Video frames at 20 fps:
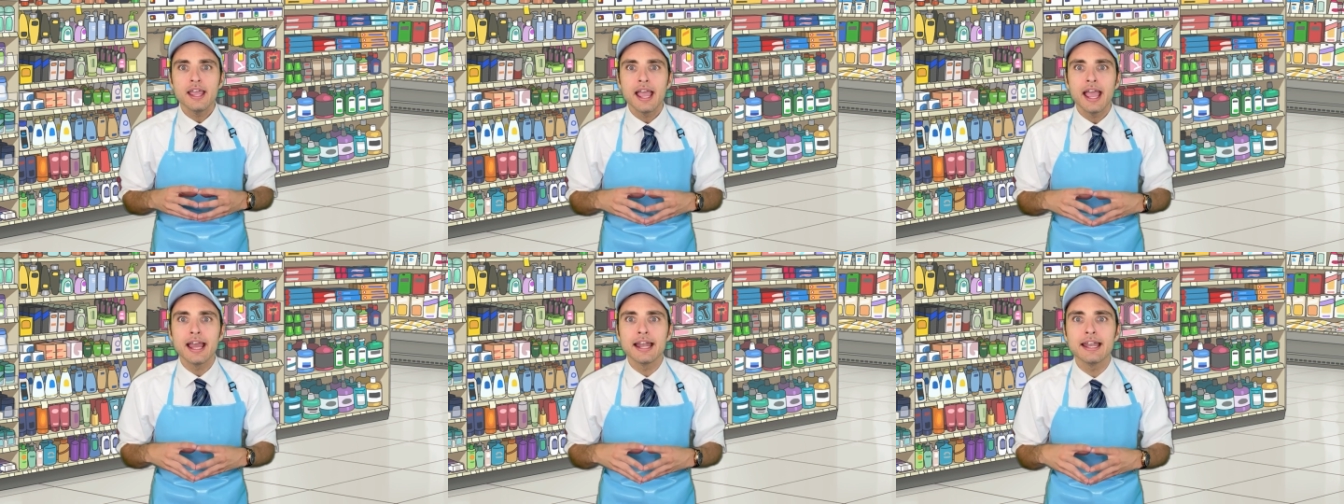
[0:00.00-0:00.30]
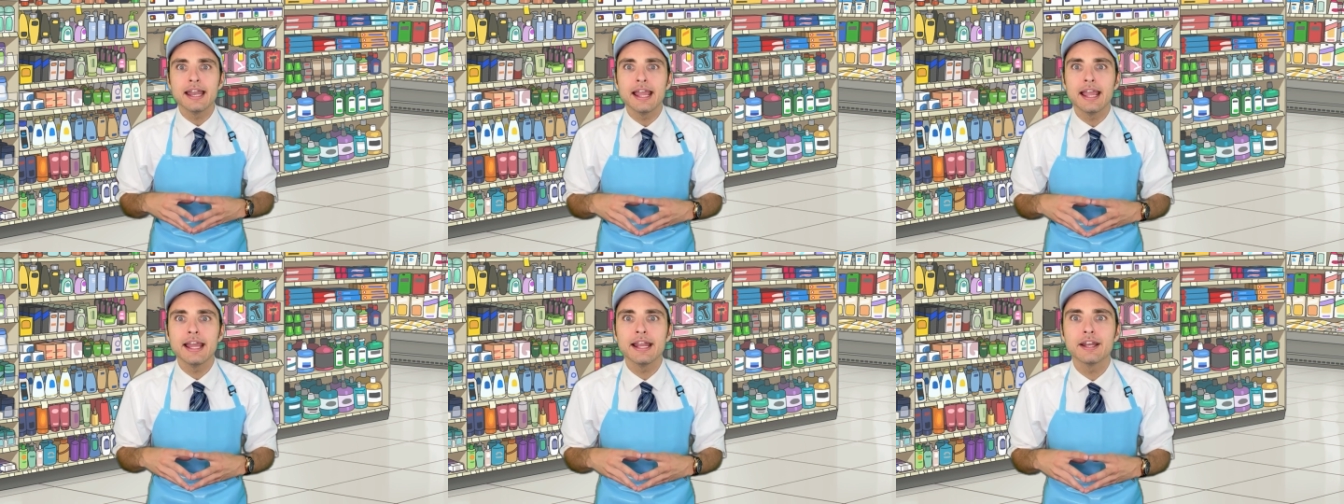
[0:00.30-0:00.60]
an
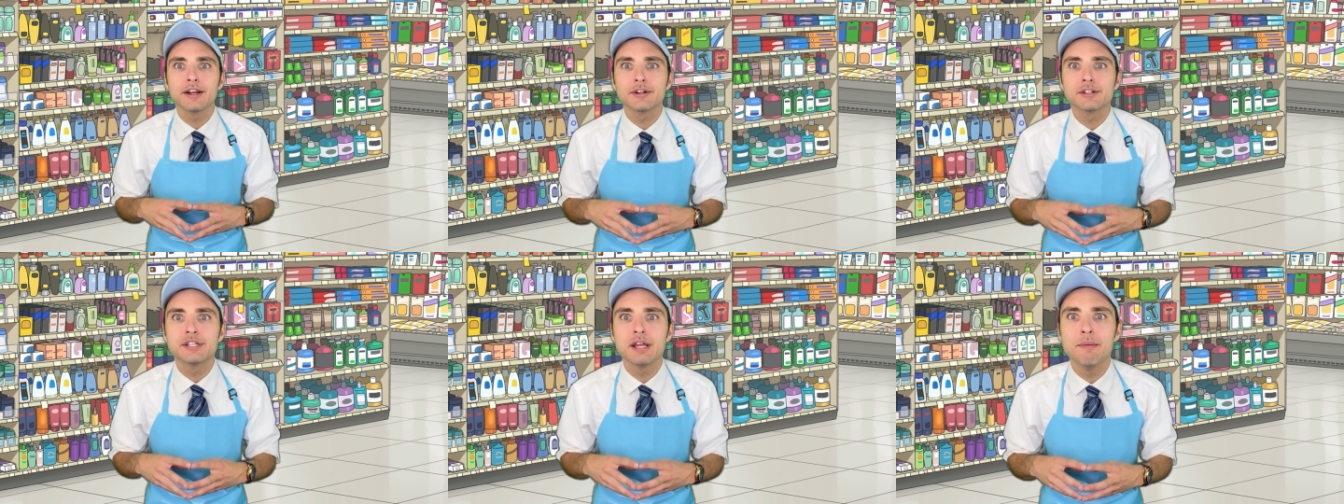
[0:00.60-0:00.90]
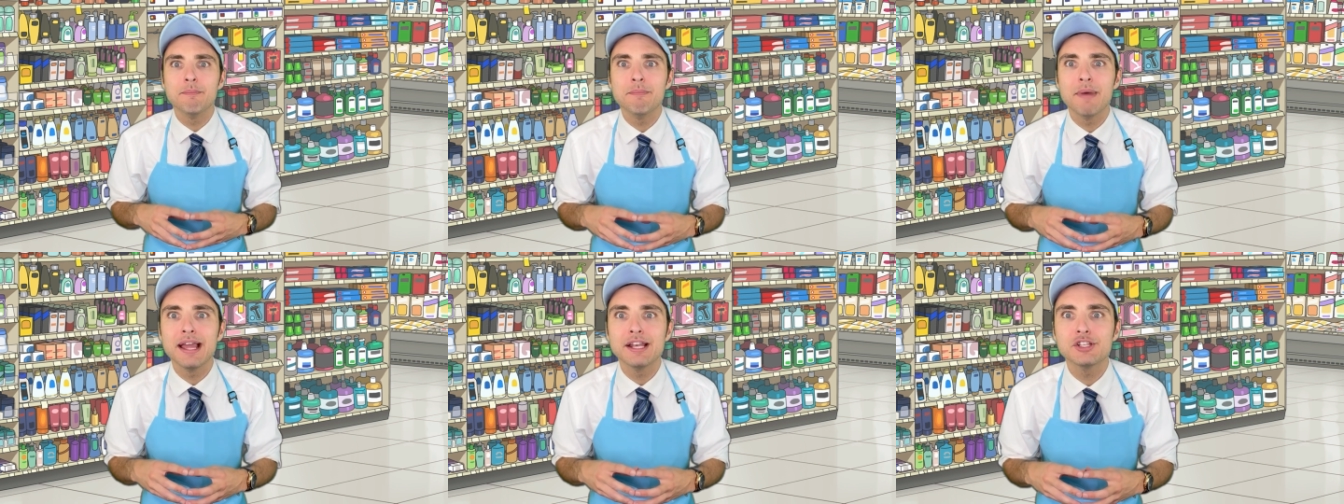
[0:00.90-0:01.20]

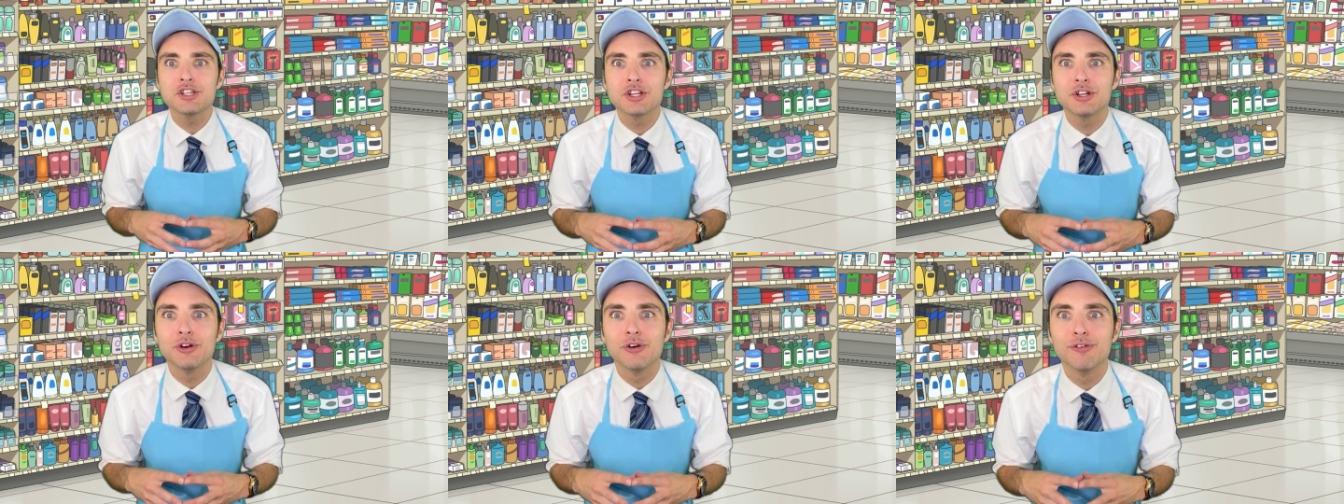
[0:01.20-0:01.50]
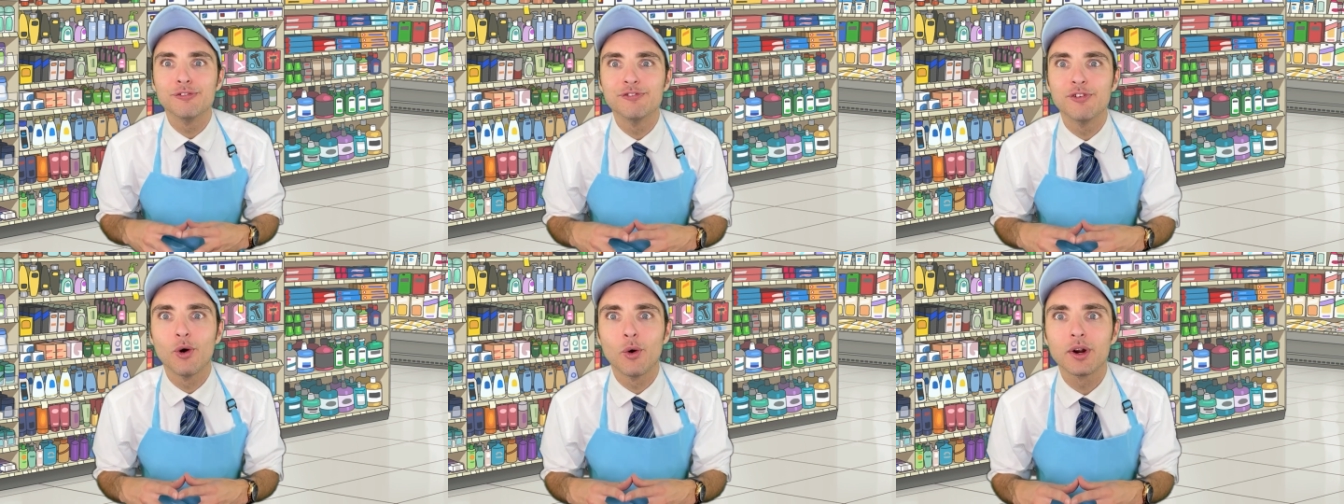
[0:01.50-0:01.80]

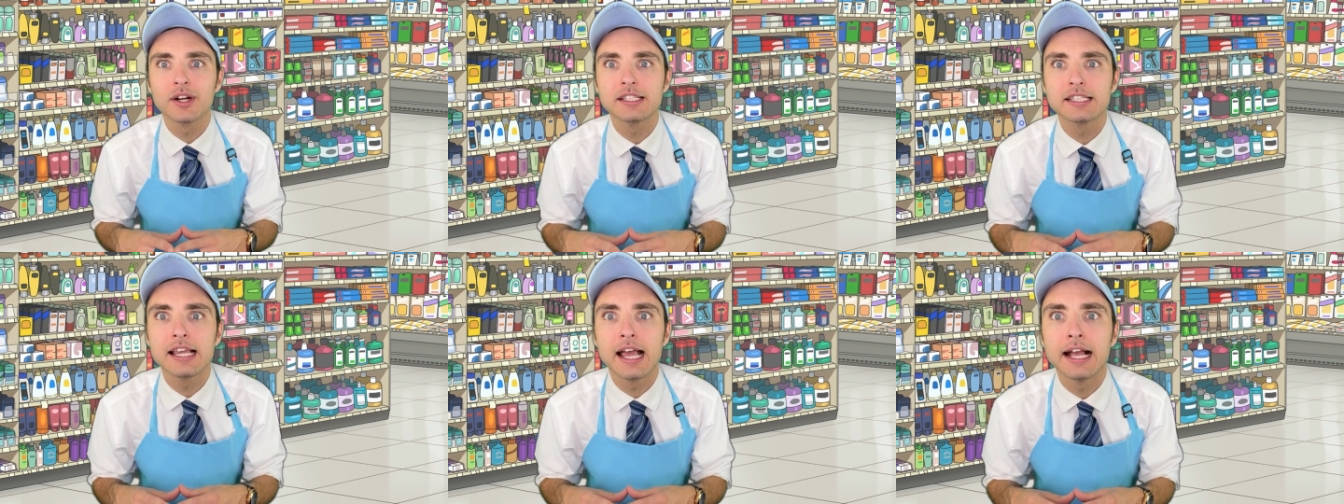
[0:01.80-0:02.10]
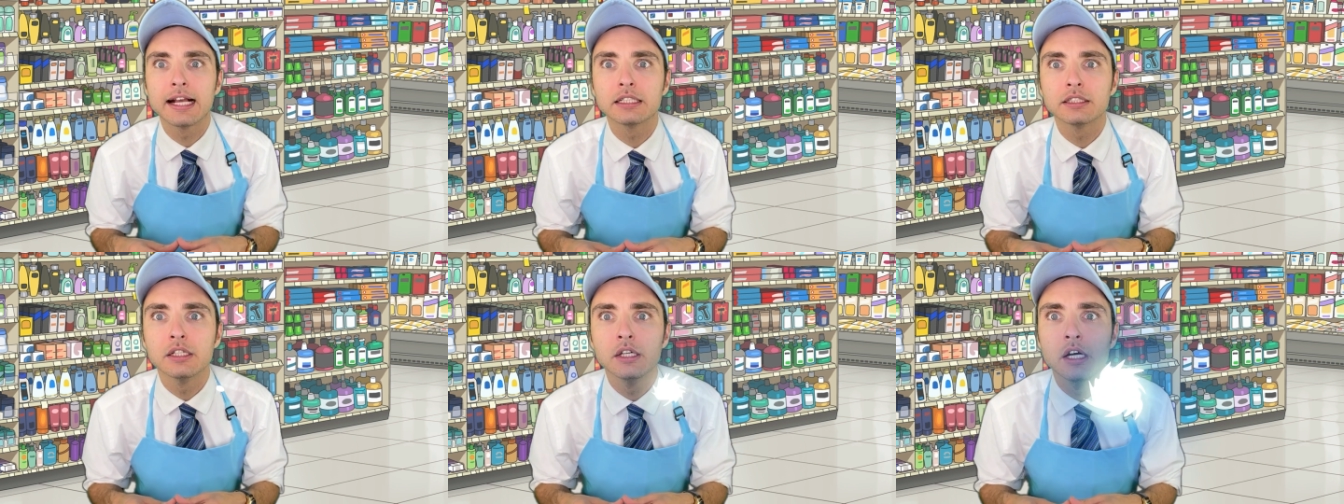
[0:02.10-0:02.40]
interdimensional
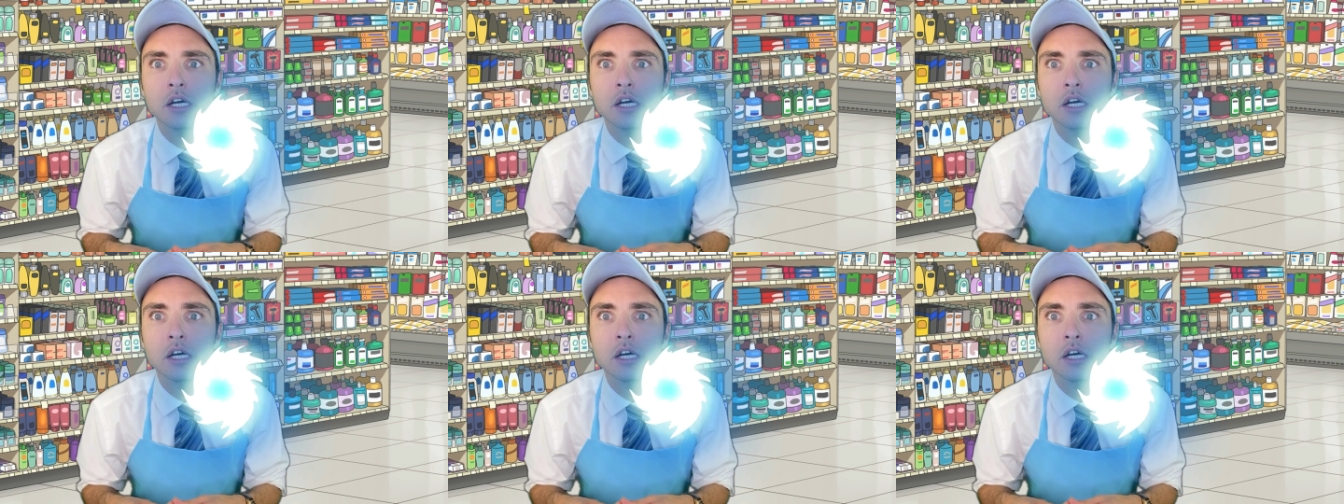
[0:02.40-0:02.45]
vortex.